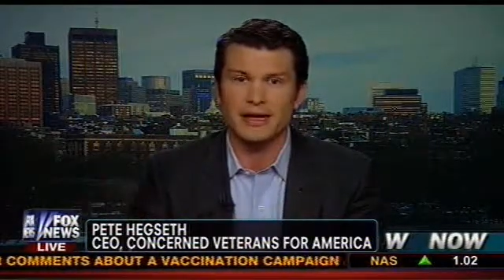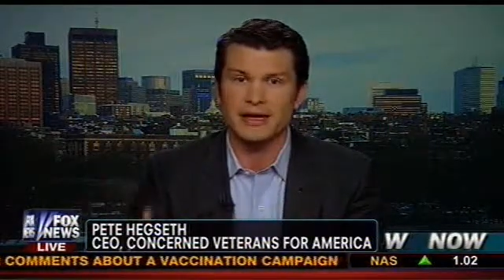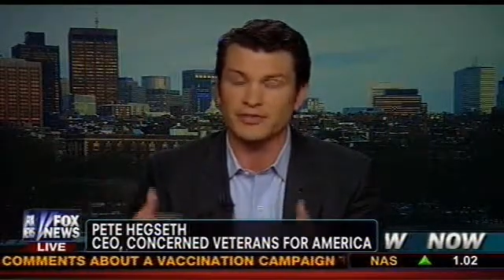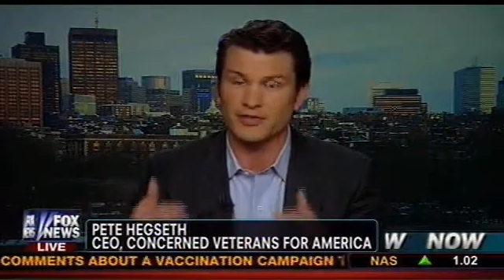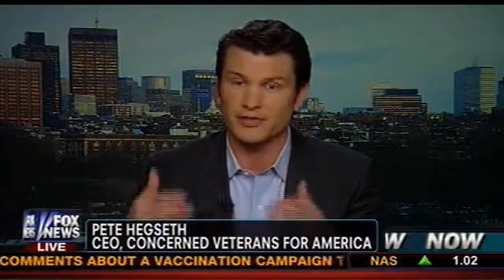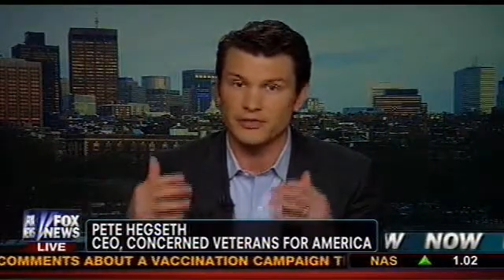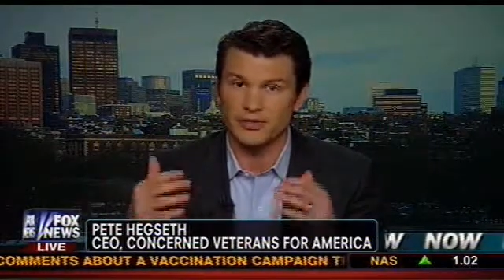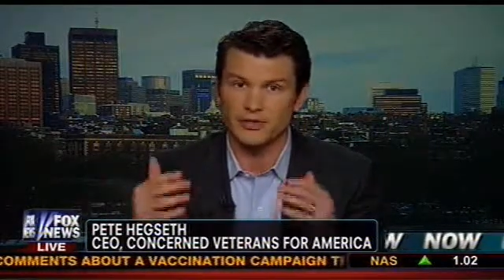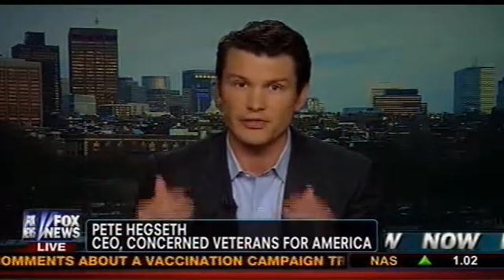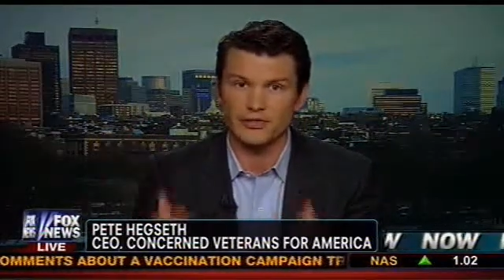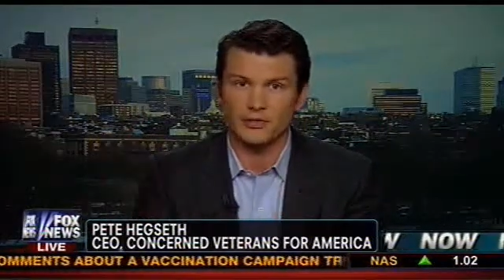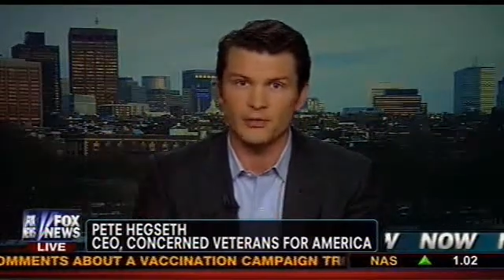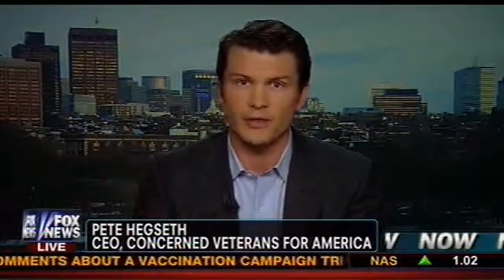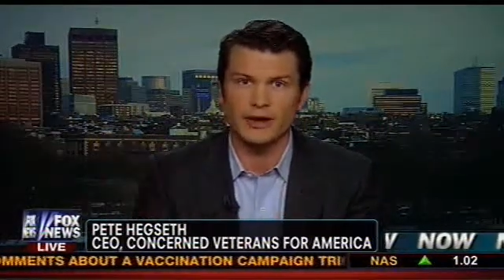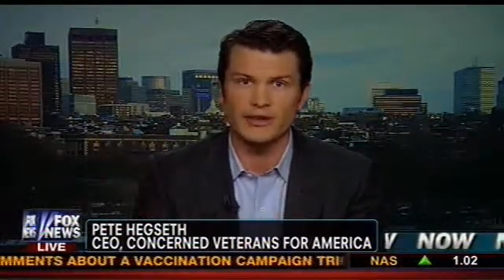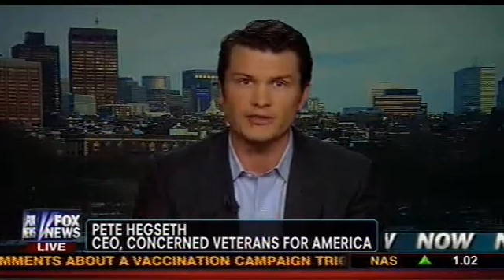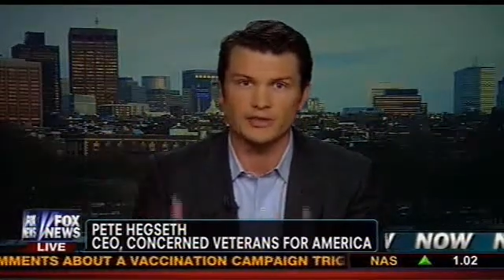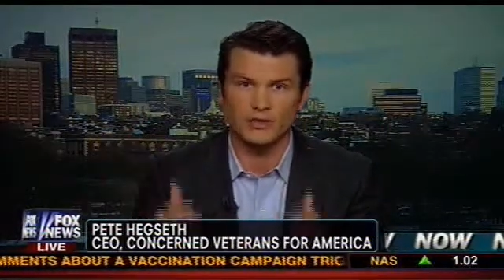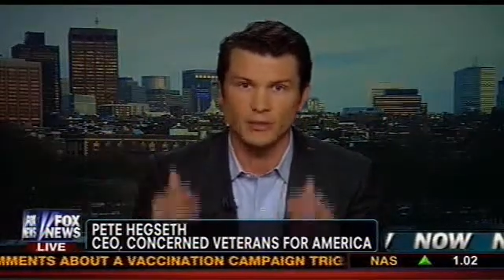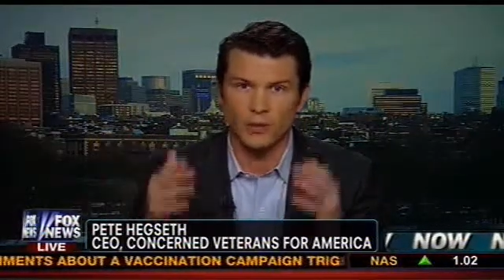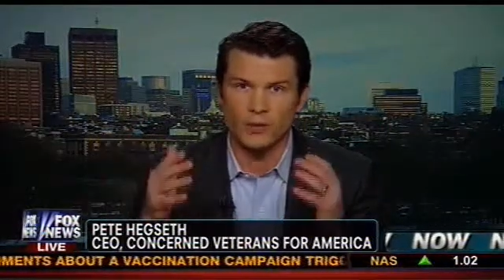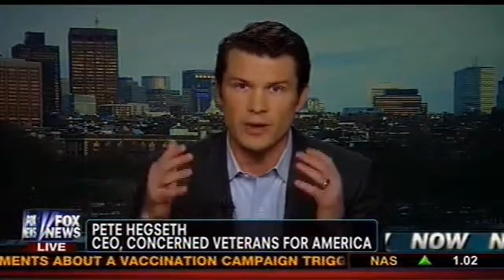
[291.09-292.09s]
It's a
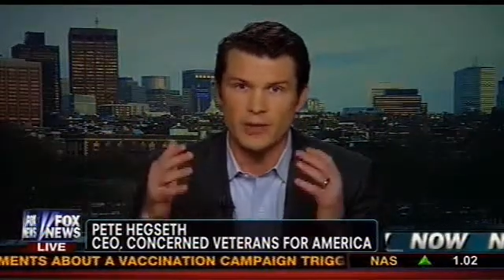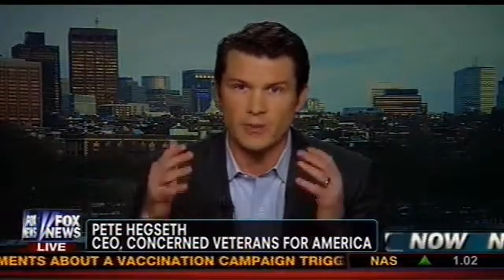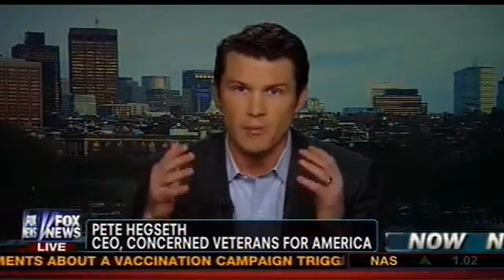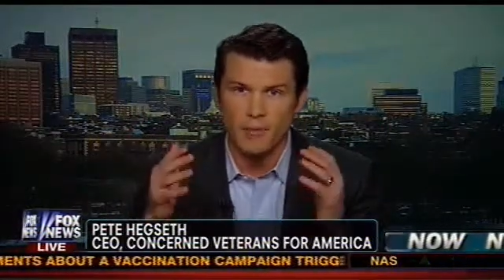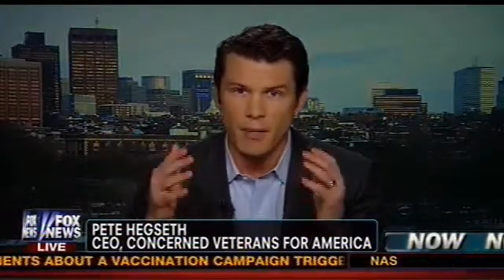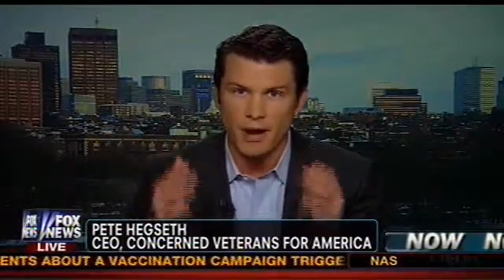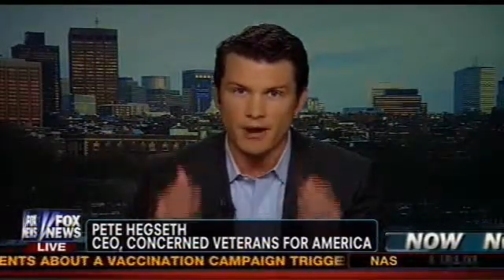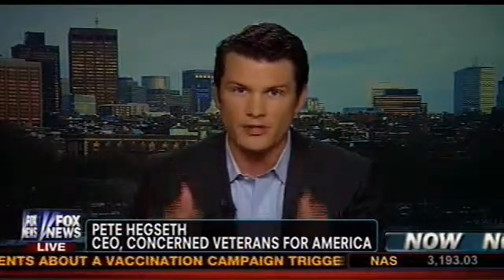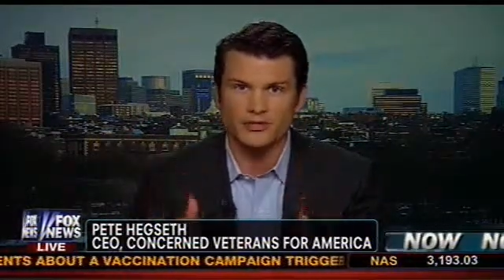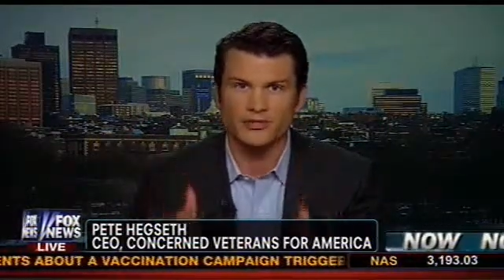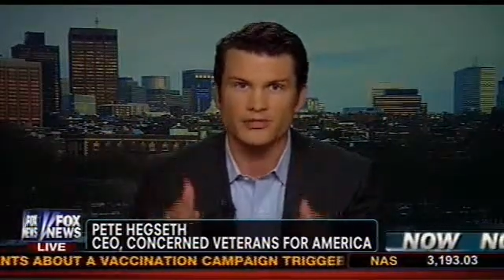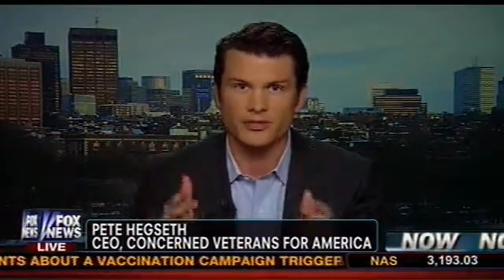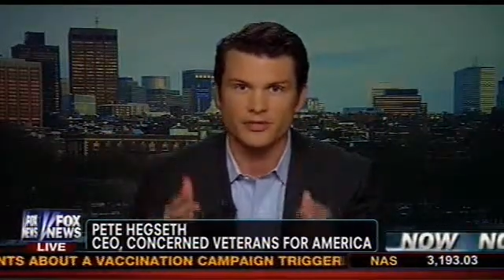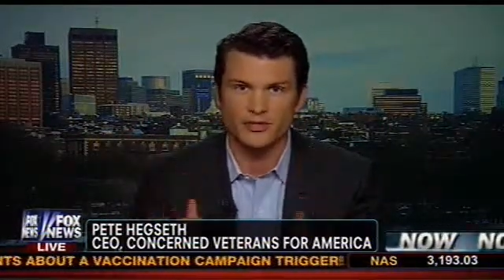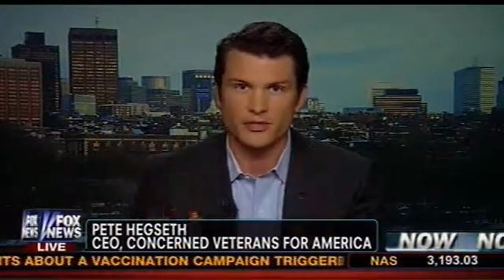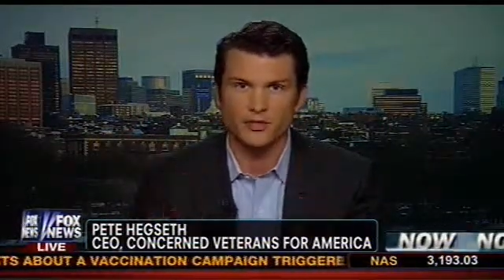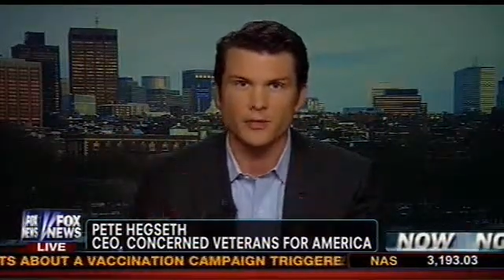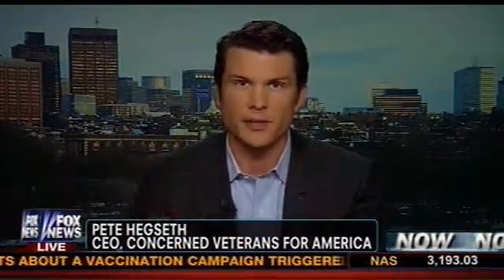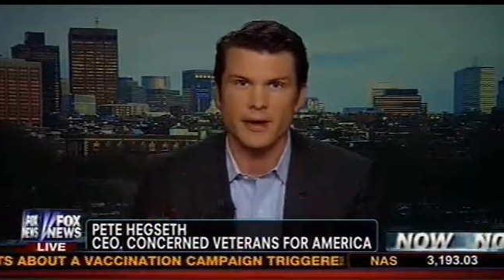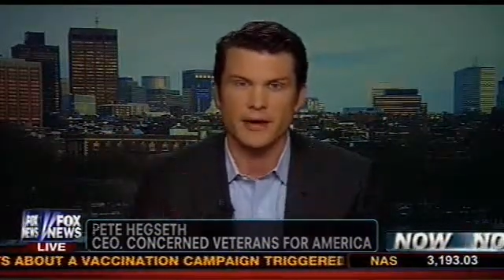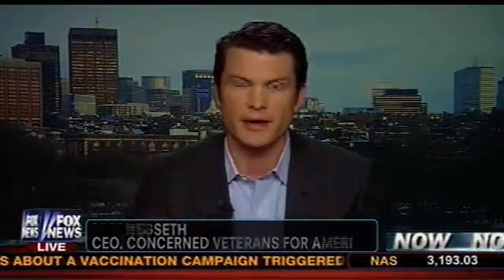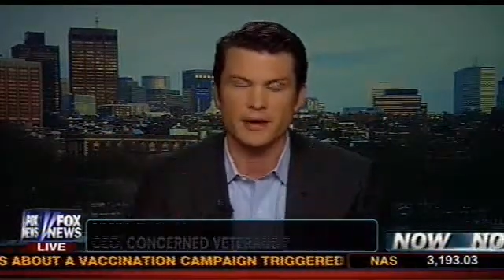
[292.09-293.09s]
disgrace. We must
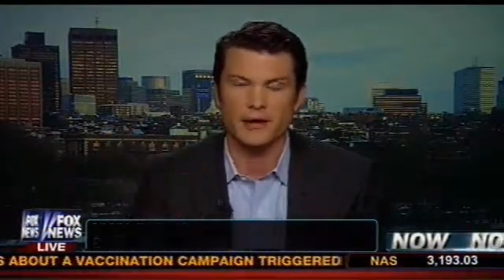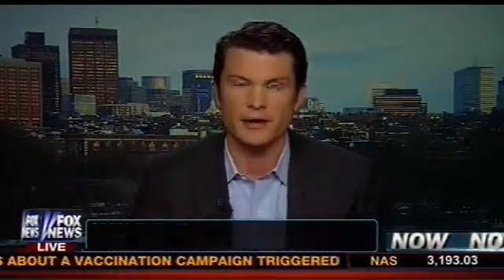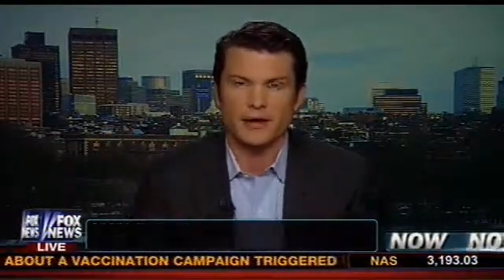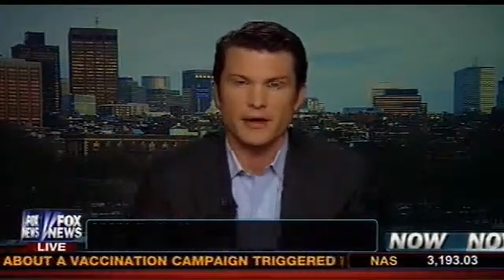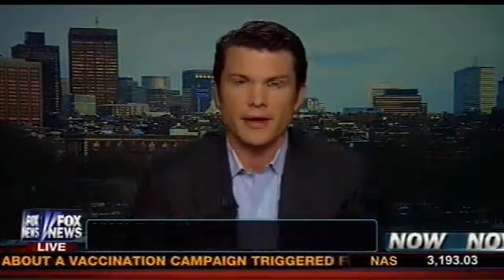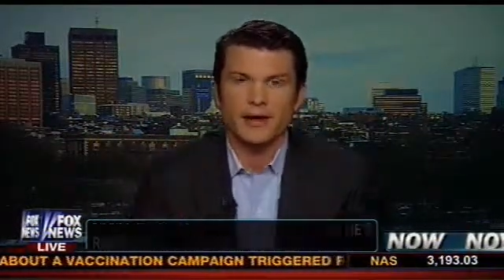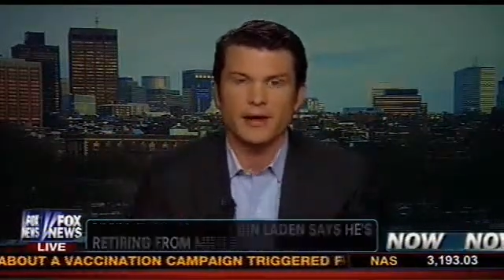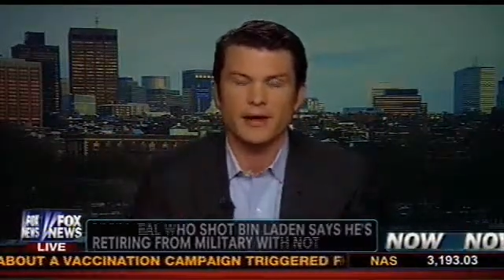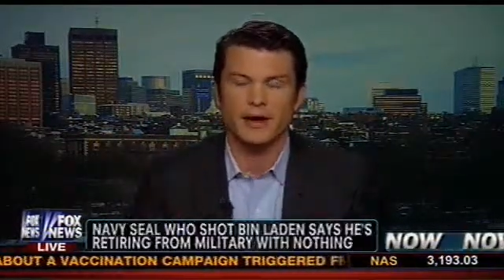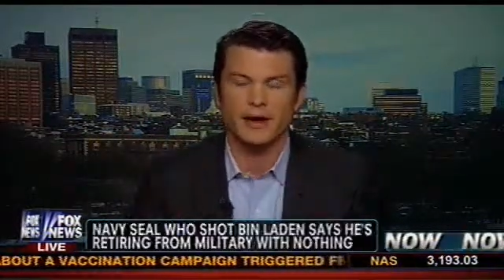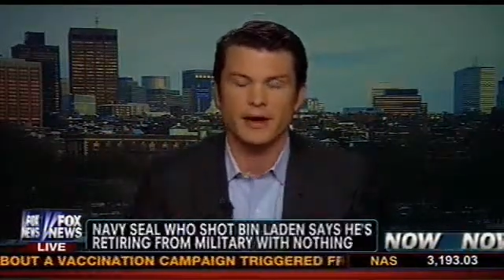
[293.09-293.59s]
do better,